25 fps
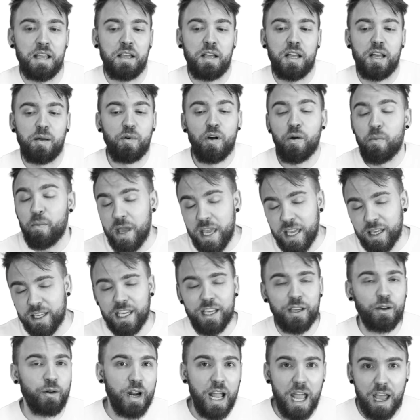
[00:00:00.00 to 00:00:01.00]
about
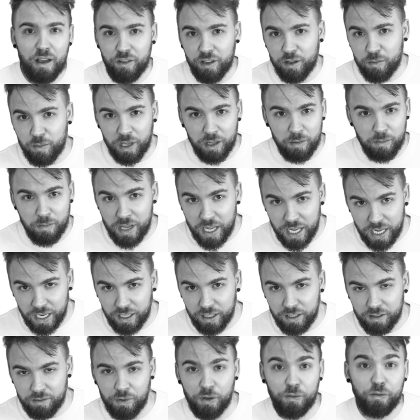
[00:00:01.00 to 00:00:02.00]
making or having been
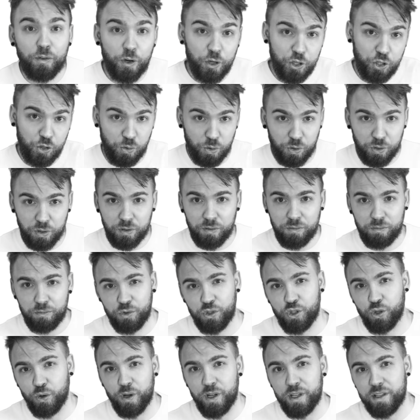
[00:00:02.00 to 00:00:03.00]
made. A virtual
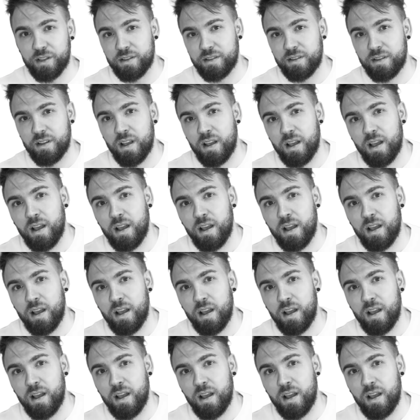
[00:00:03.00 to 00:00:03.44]
choice.